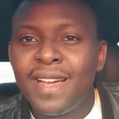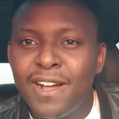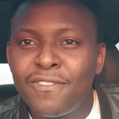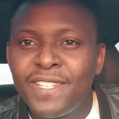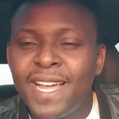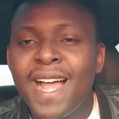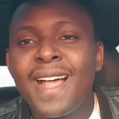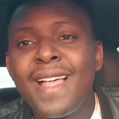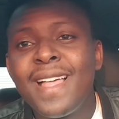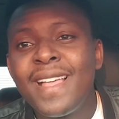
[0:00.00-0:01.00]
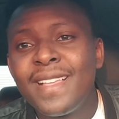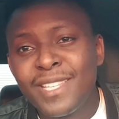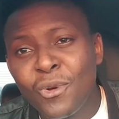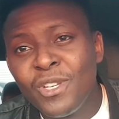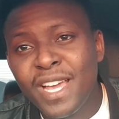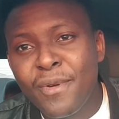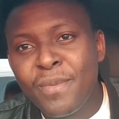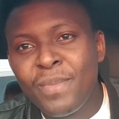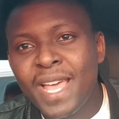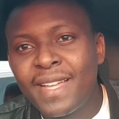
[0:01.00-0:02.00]
after Saudi
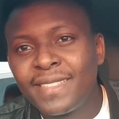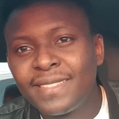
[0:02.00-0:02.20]
Arabia,